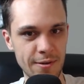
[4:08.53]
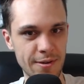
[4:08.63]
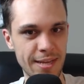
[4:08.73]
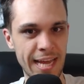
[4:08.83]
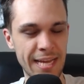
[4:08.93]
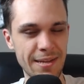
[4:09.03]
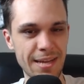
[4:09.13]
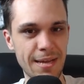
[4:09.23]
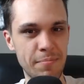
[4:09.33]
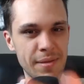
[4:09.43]
Okay,
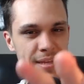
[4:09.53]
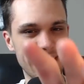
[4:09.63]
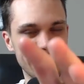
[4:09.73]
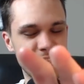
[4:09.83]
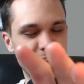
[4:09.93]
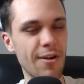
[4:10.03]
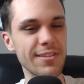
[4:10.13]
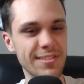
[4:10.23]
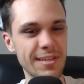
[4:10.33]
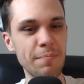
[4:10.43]
because there
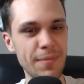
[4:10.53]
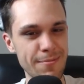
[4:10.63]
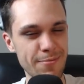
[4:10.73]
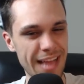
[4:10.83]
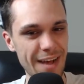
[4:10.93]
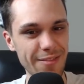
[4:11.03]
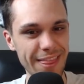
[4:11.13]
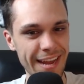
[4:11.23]
are some people out